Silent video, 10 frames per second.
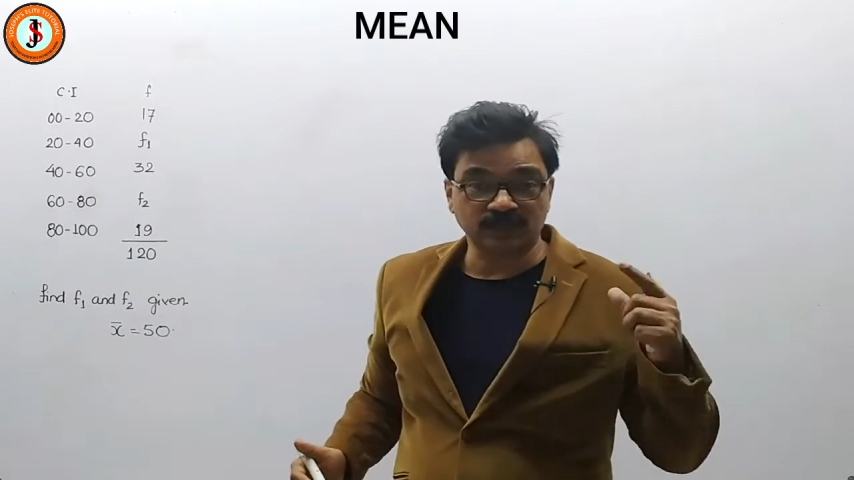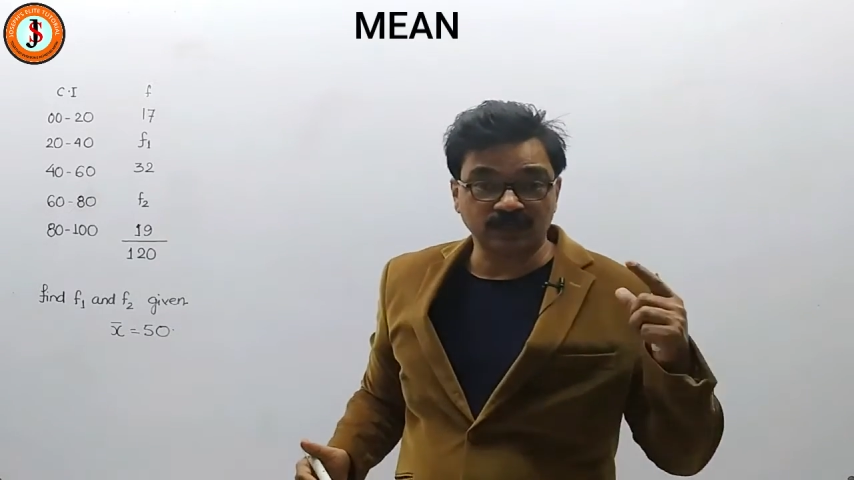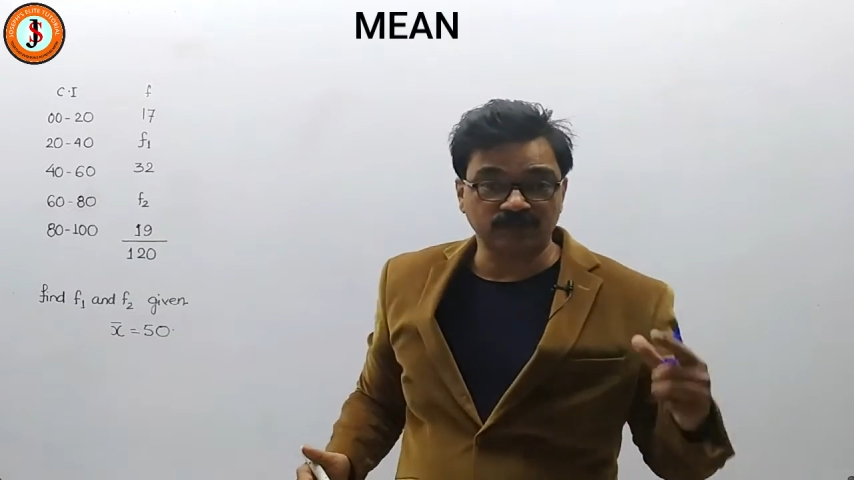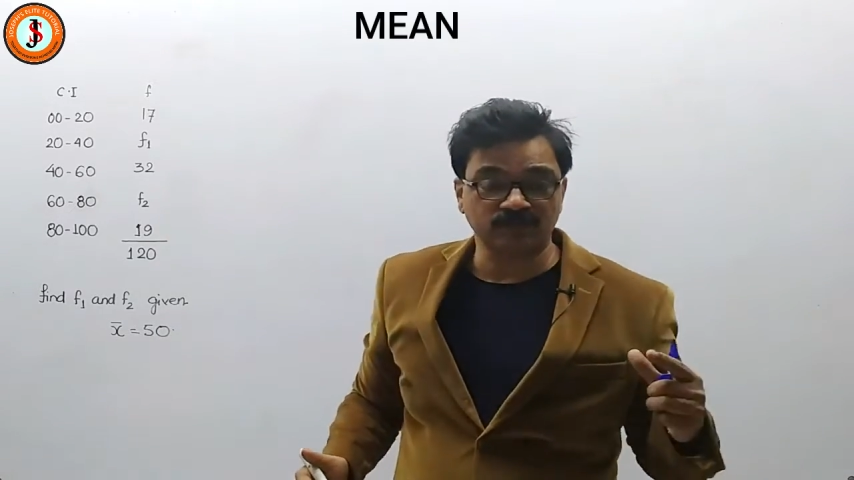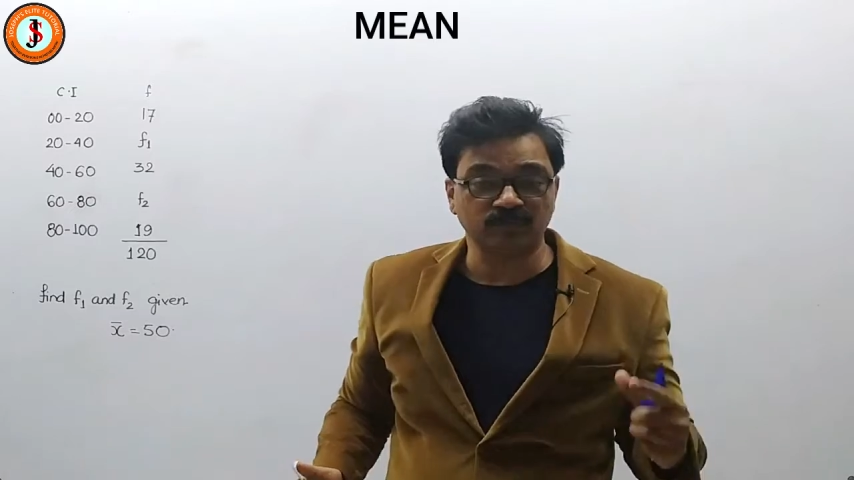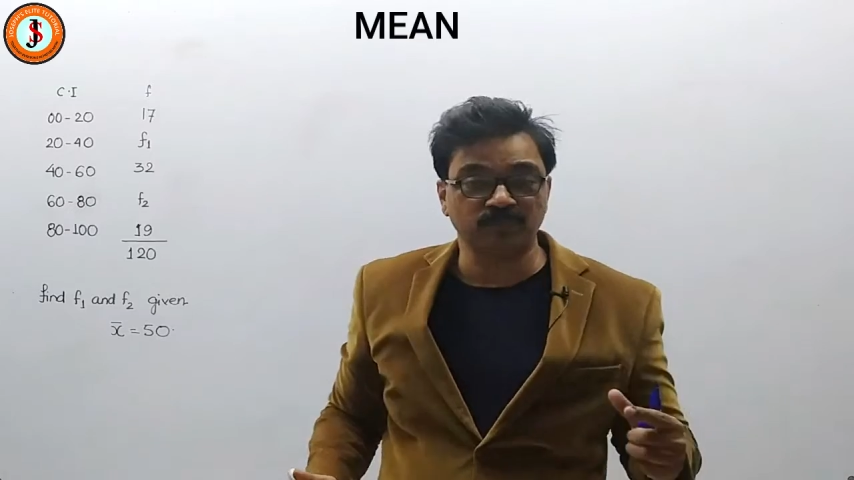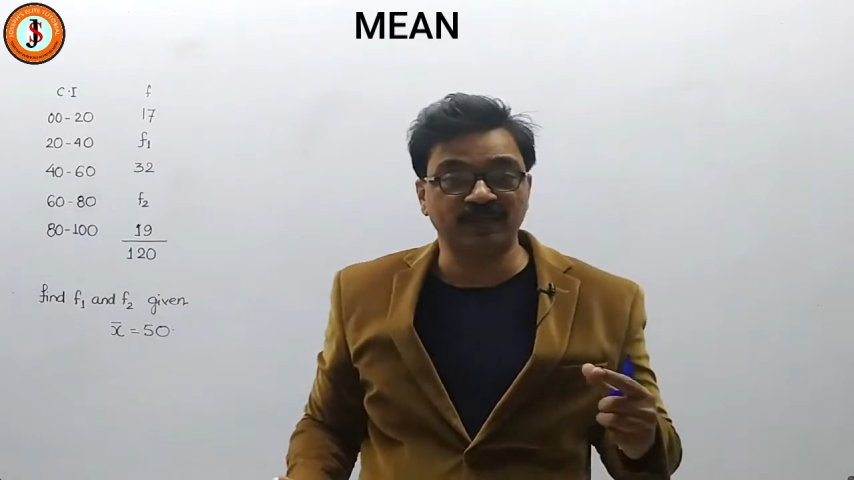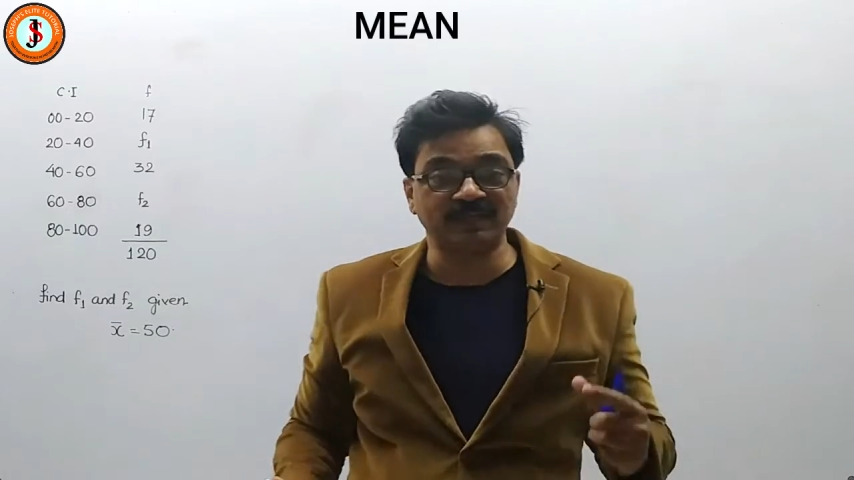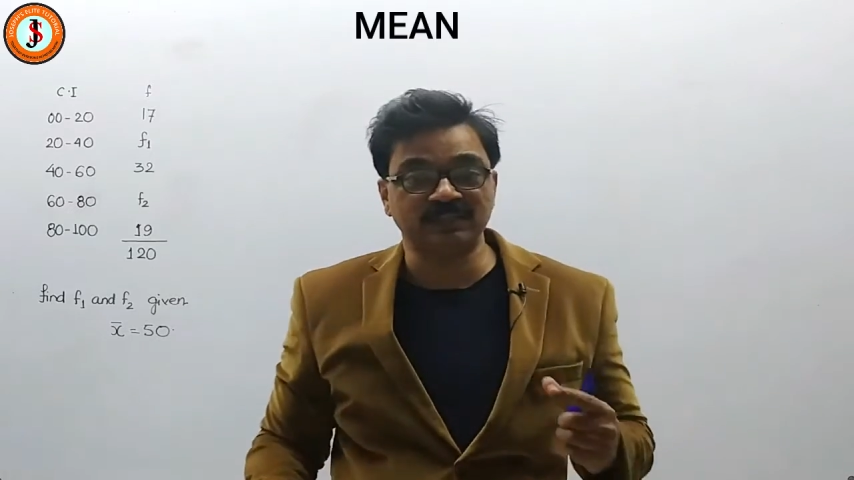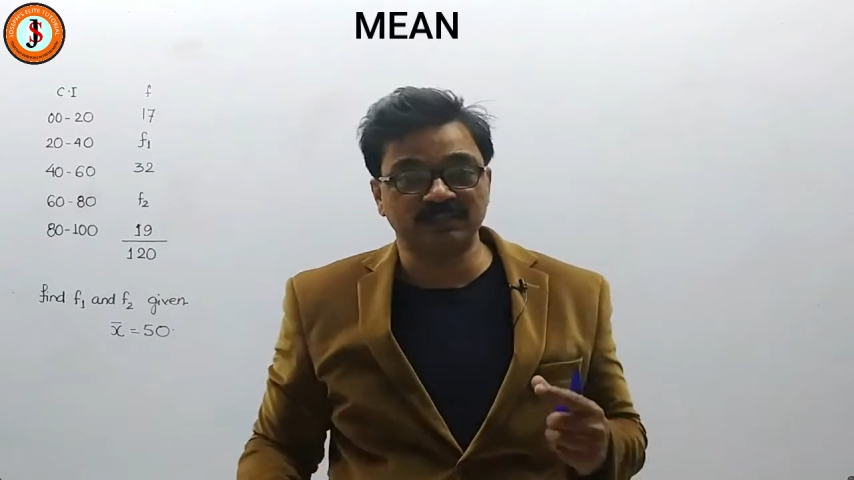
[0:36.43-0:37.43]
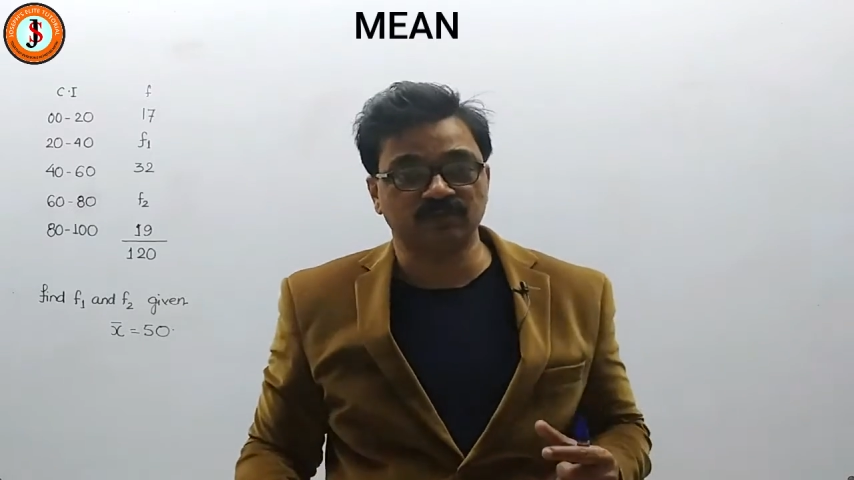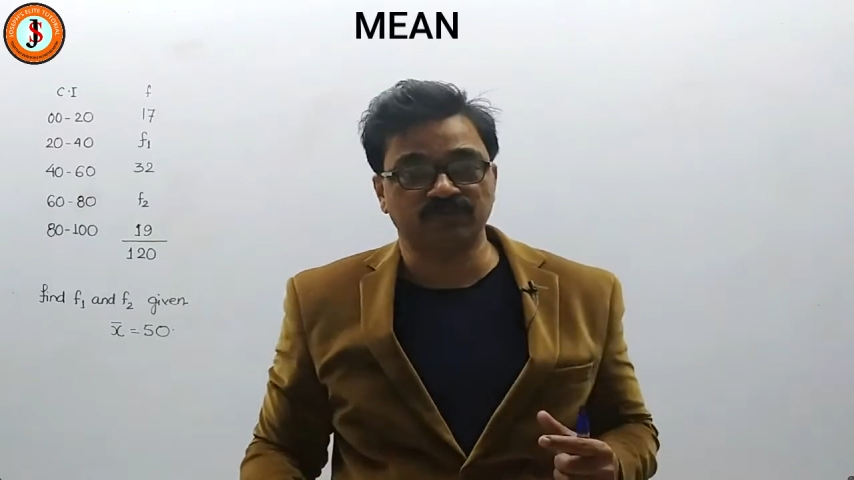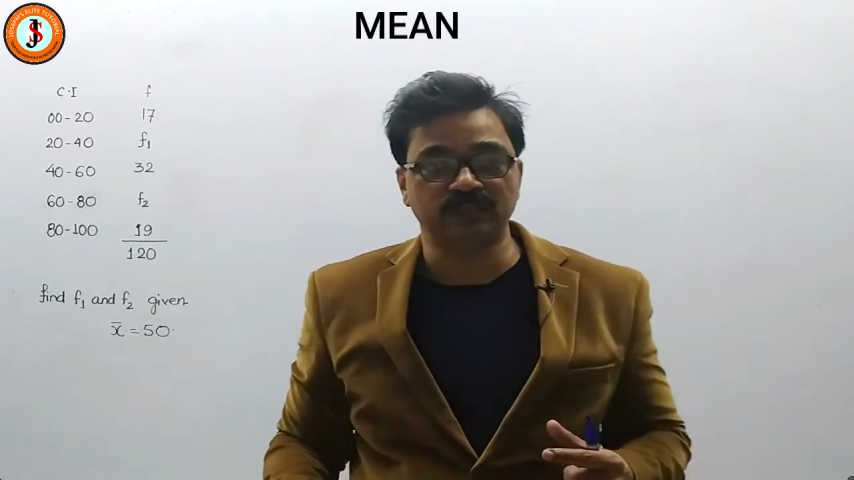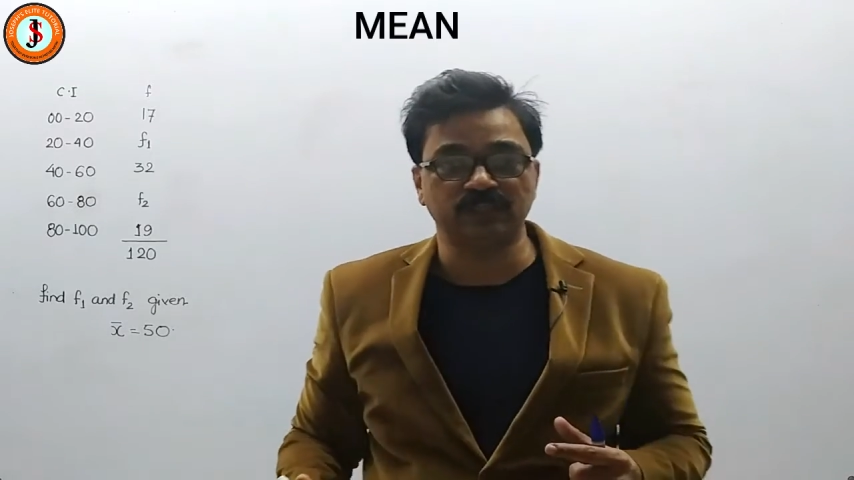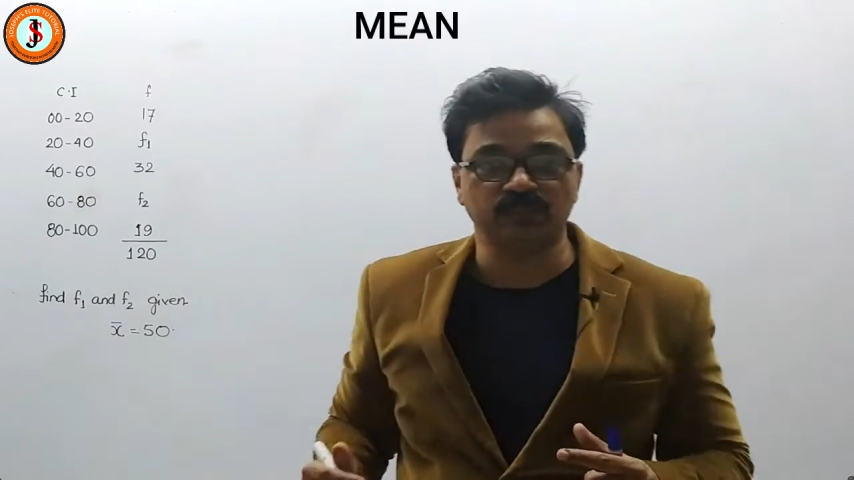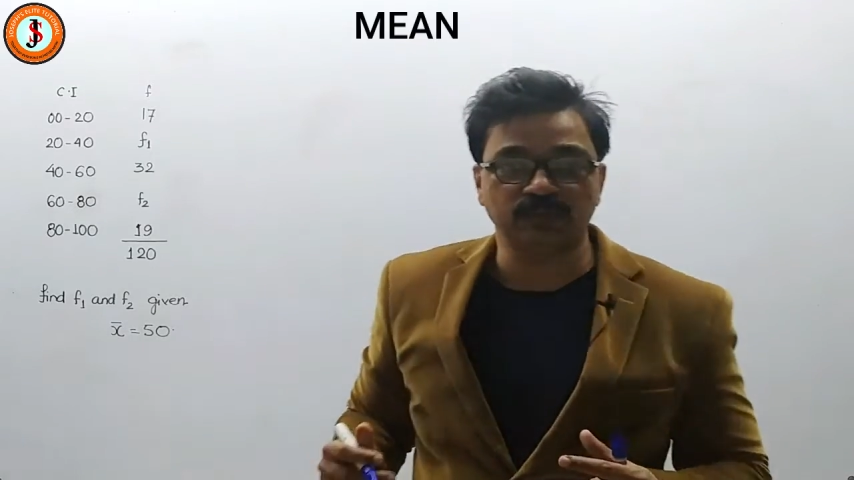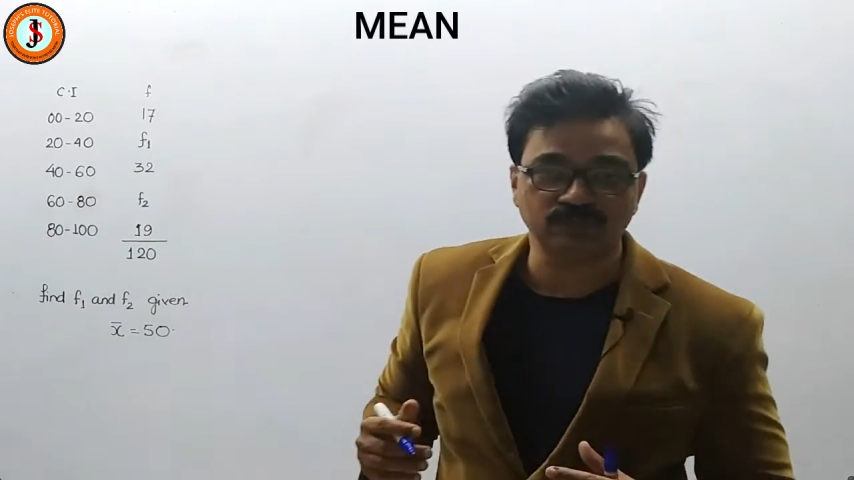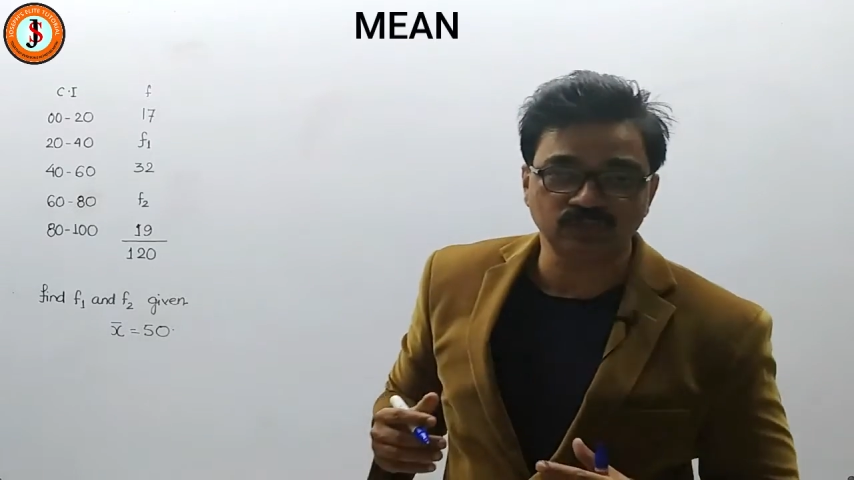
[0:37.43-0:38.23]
right from the basics of algebra,